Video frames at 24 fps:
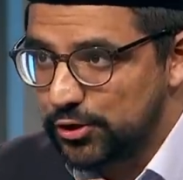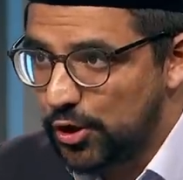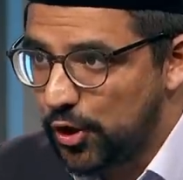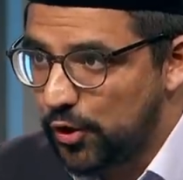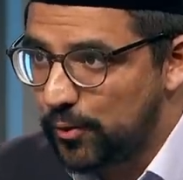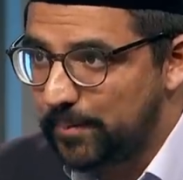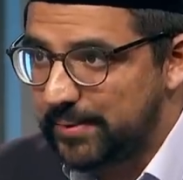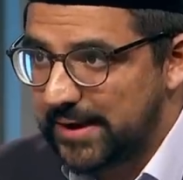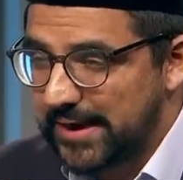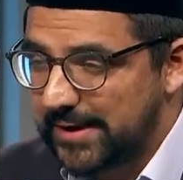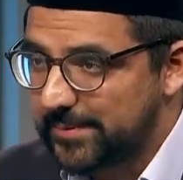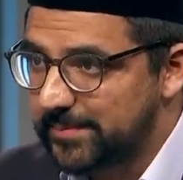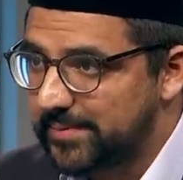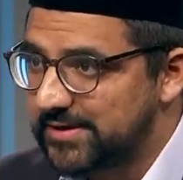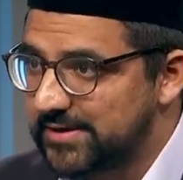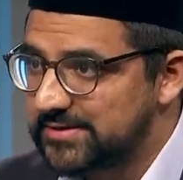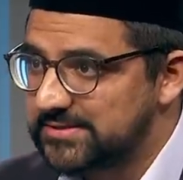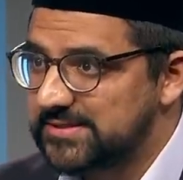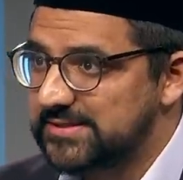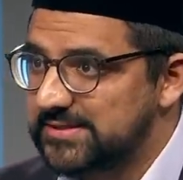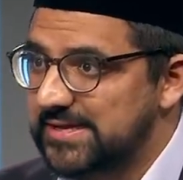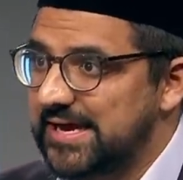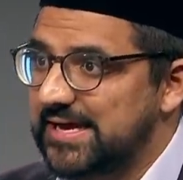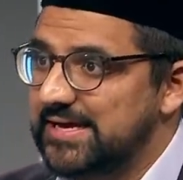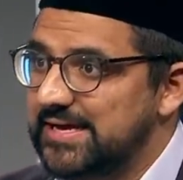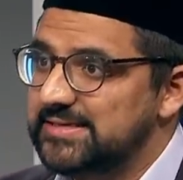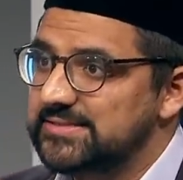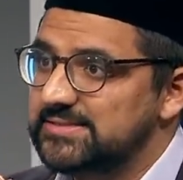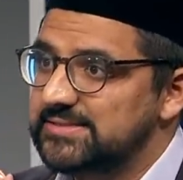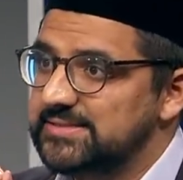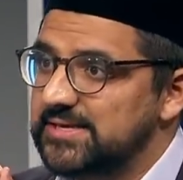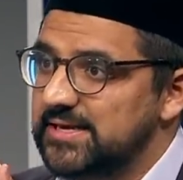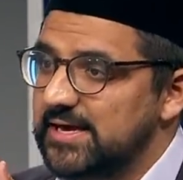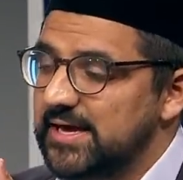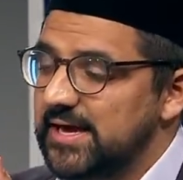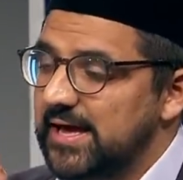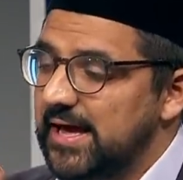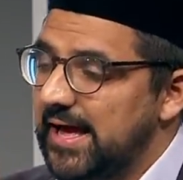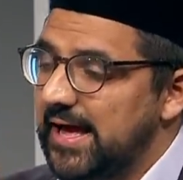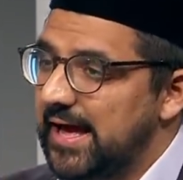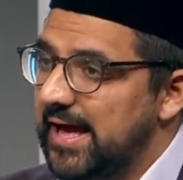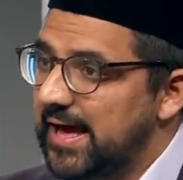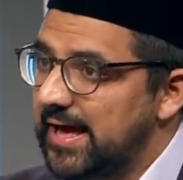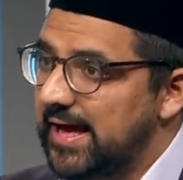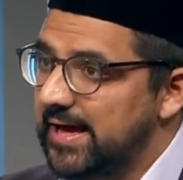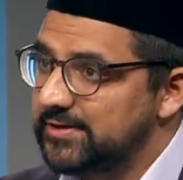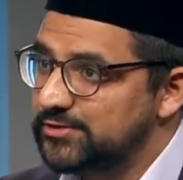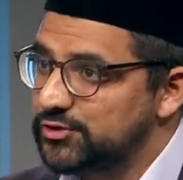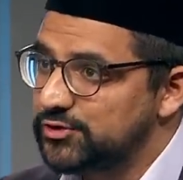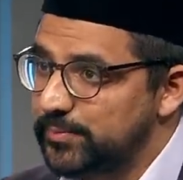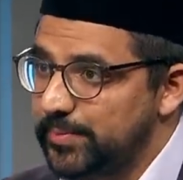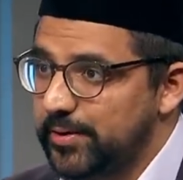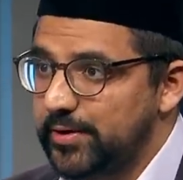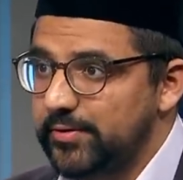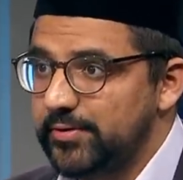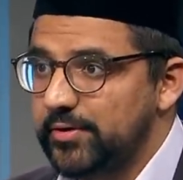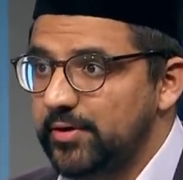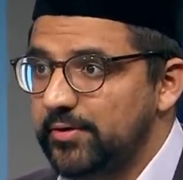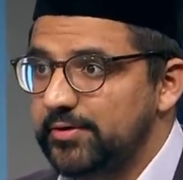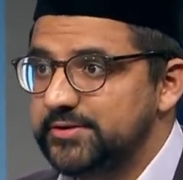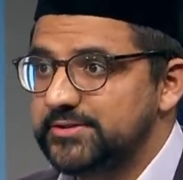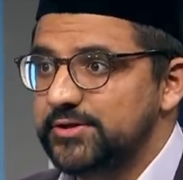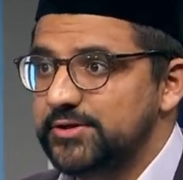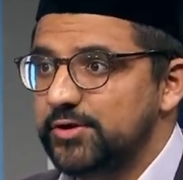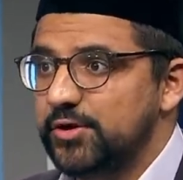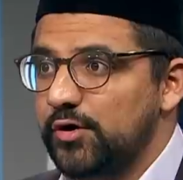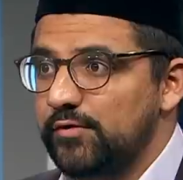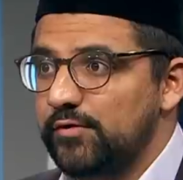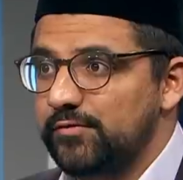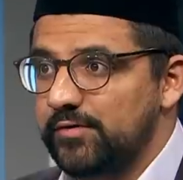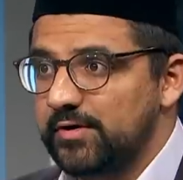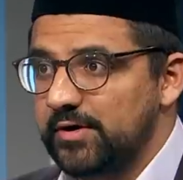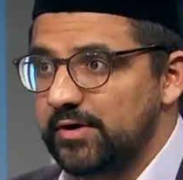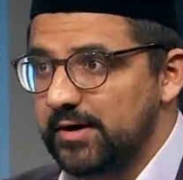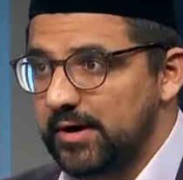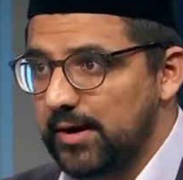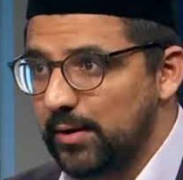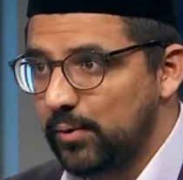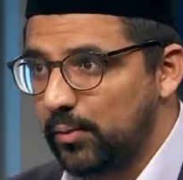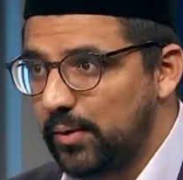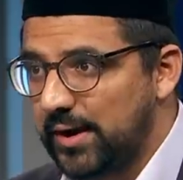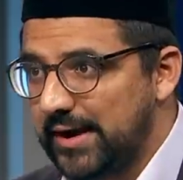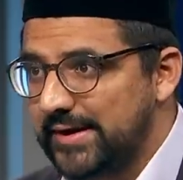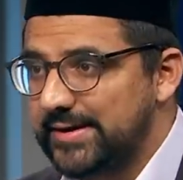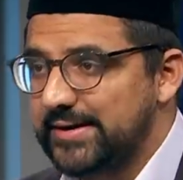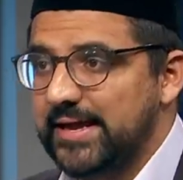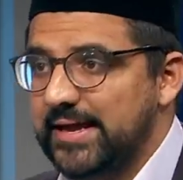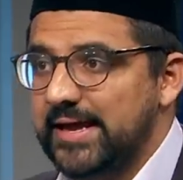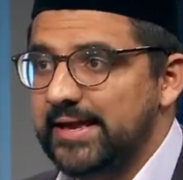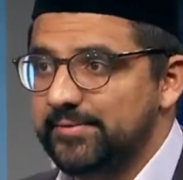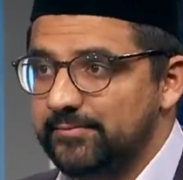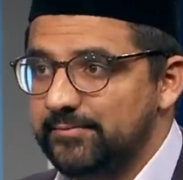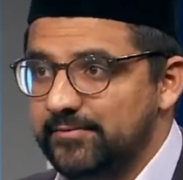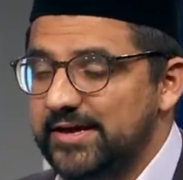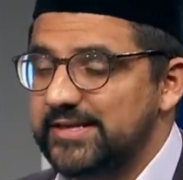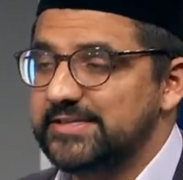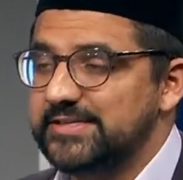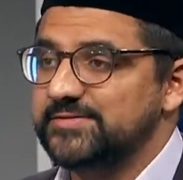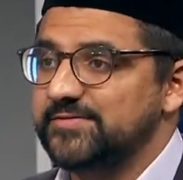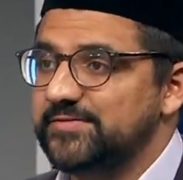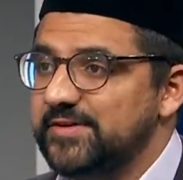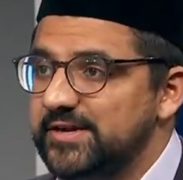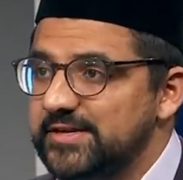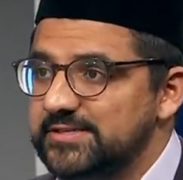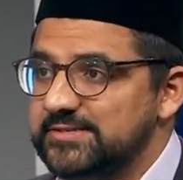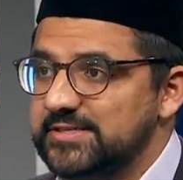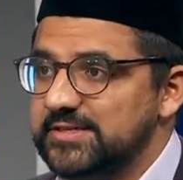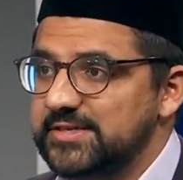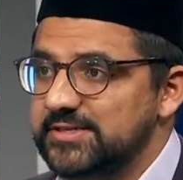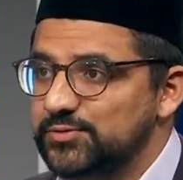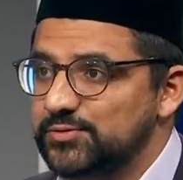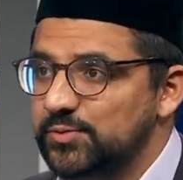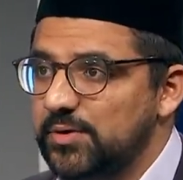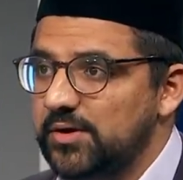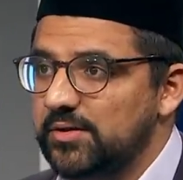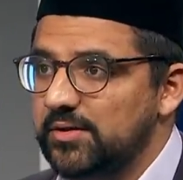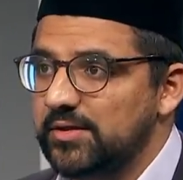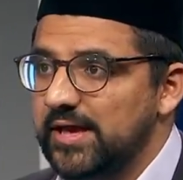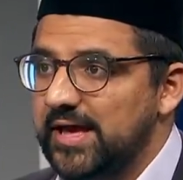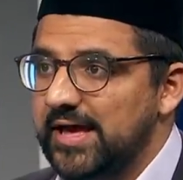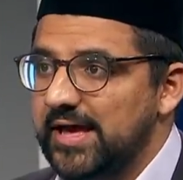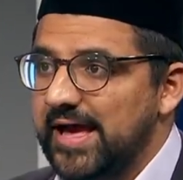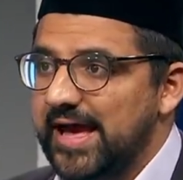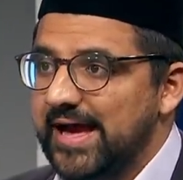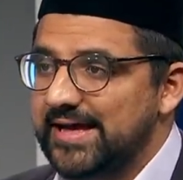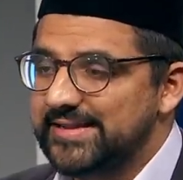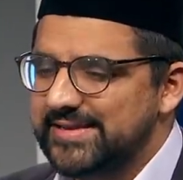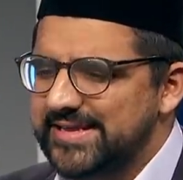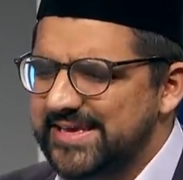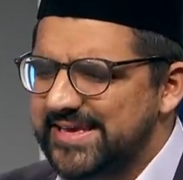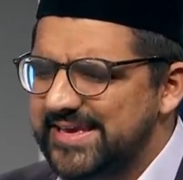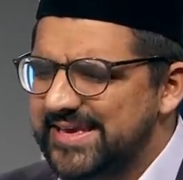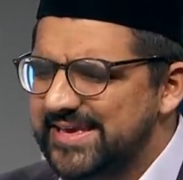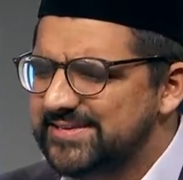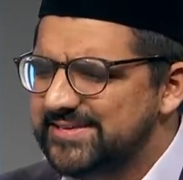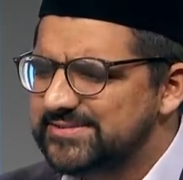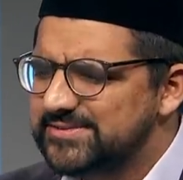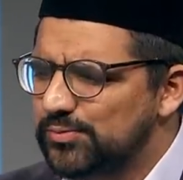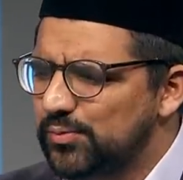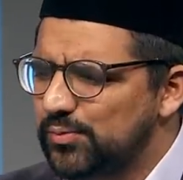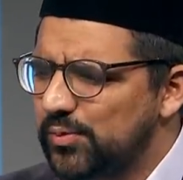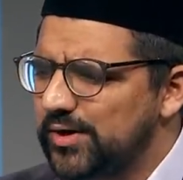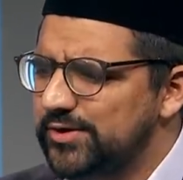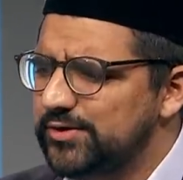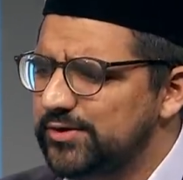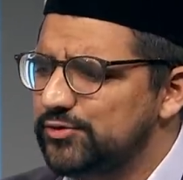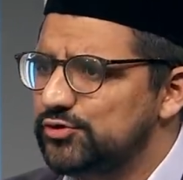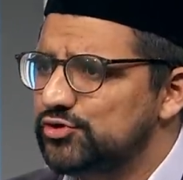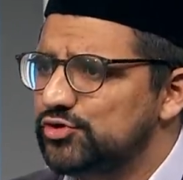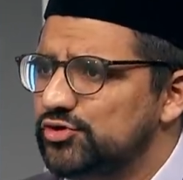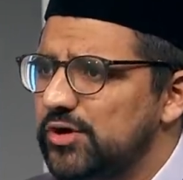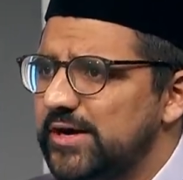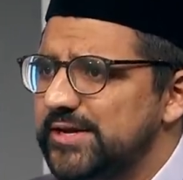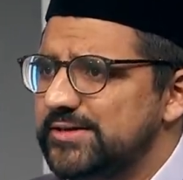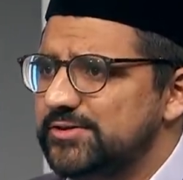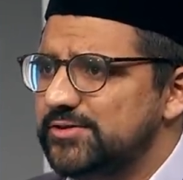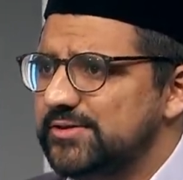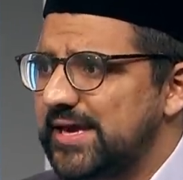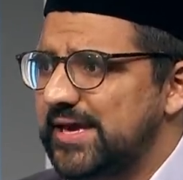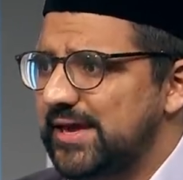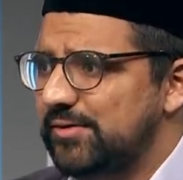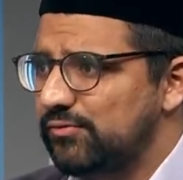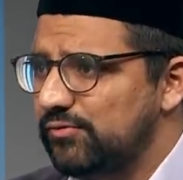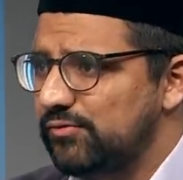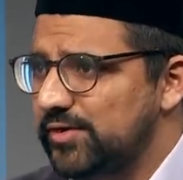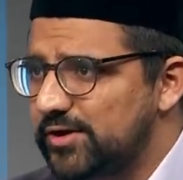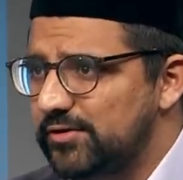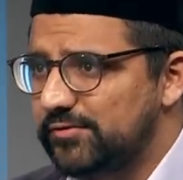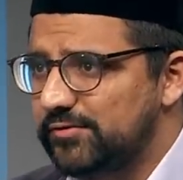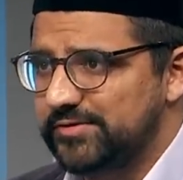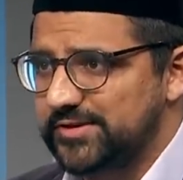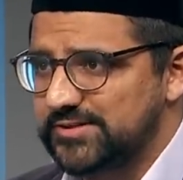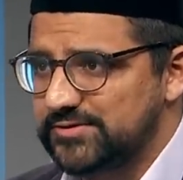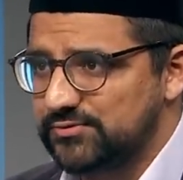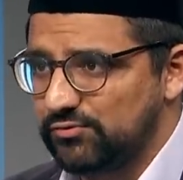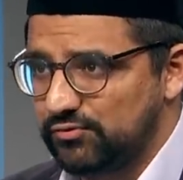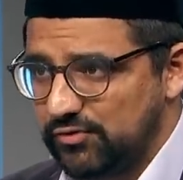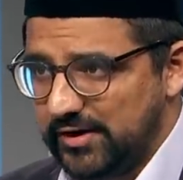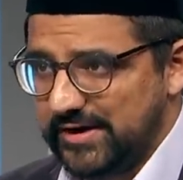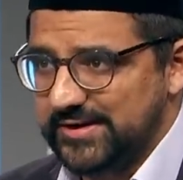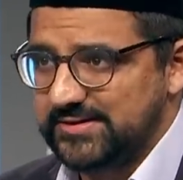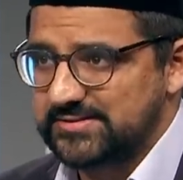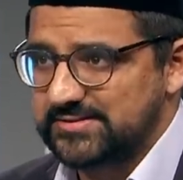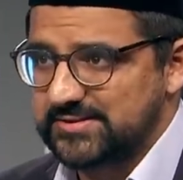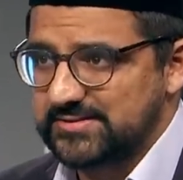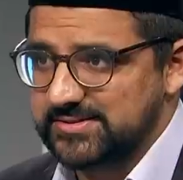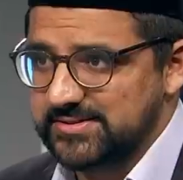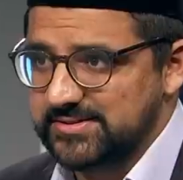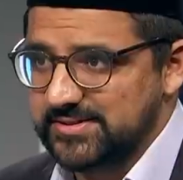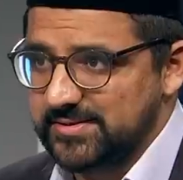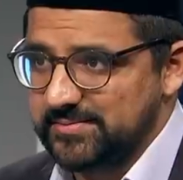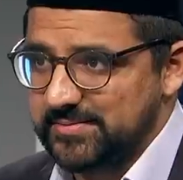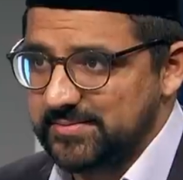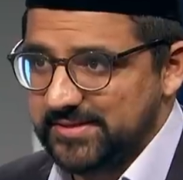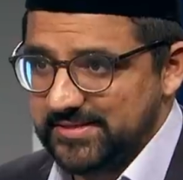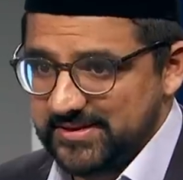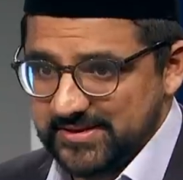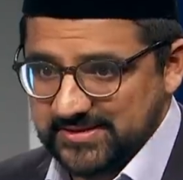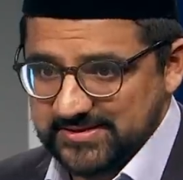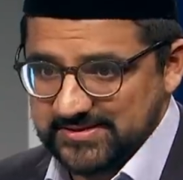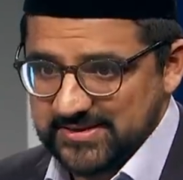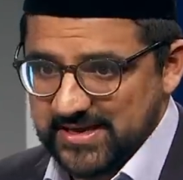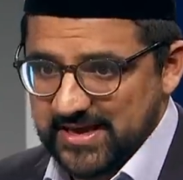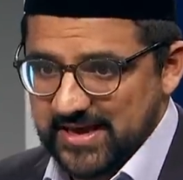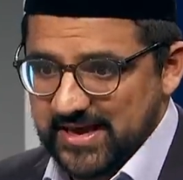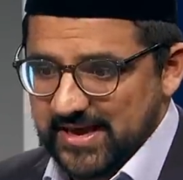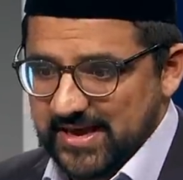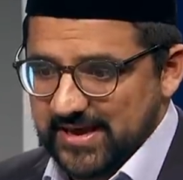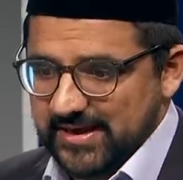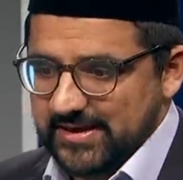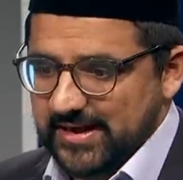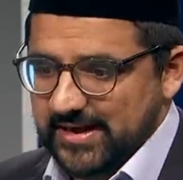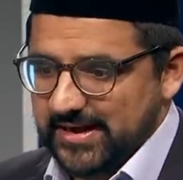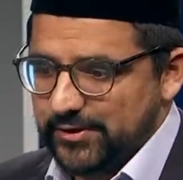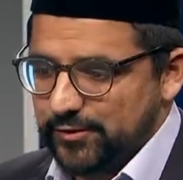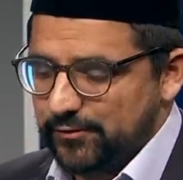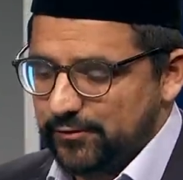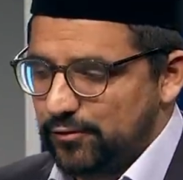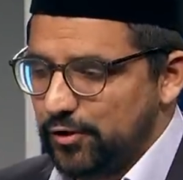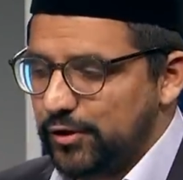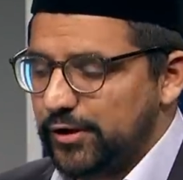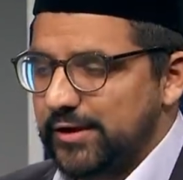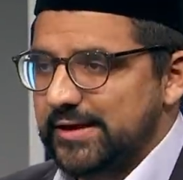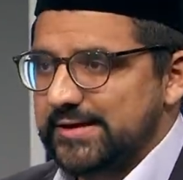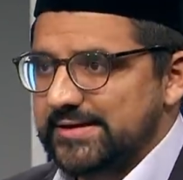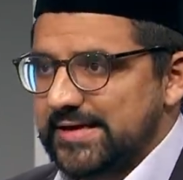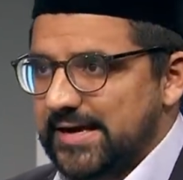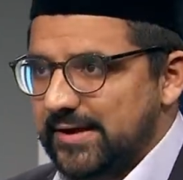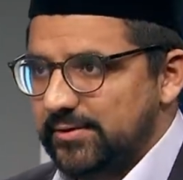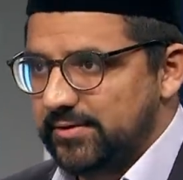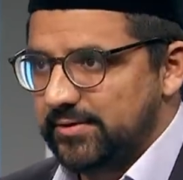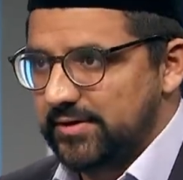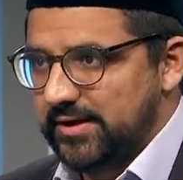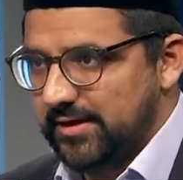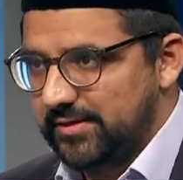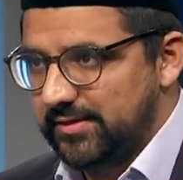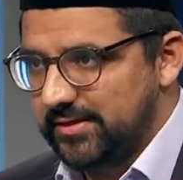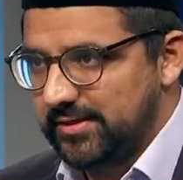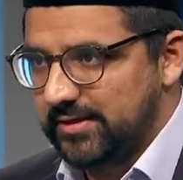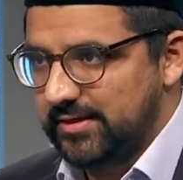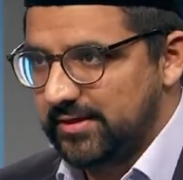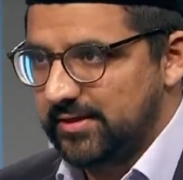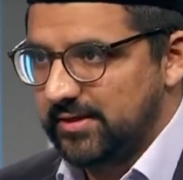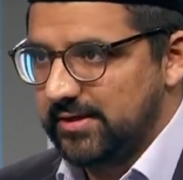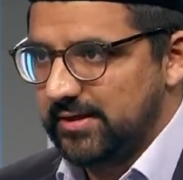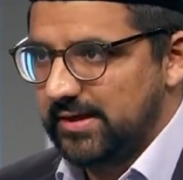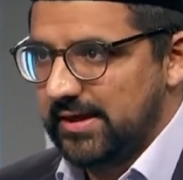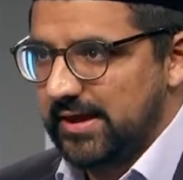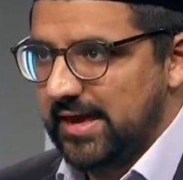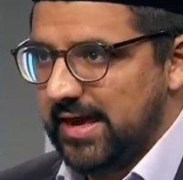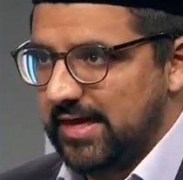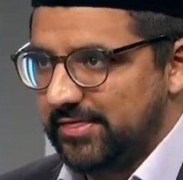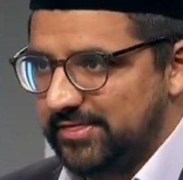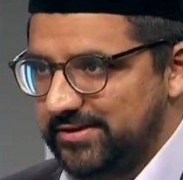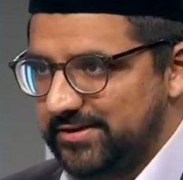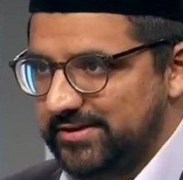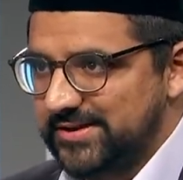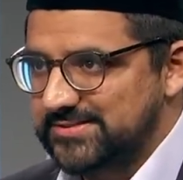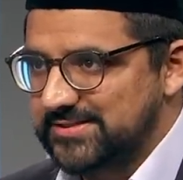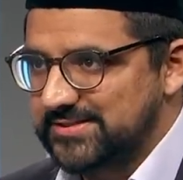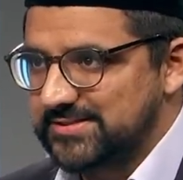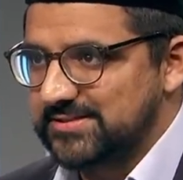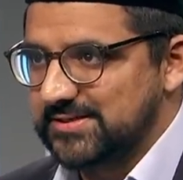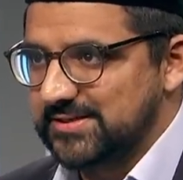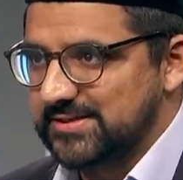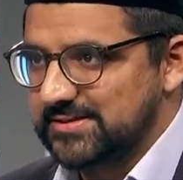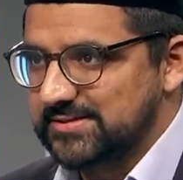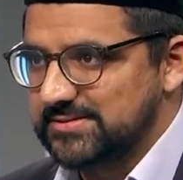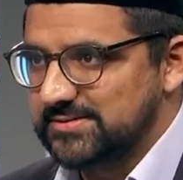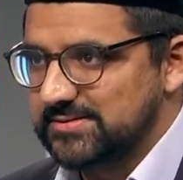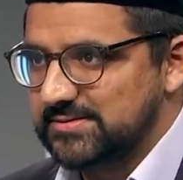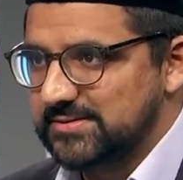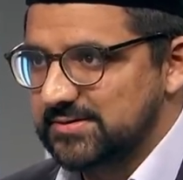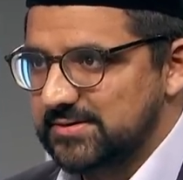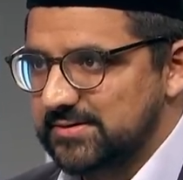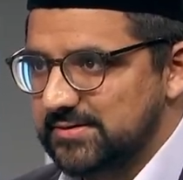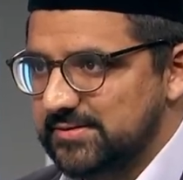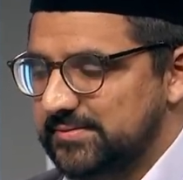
no black person has, has superiority over a white and vice versa as well. And he's the one who tried to get rid of this racism and this kind of looking down on other ethnicities.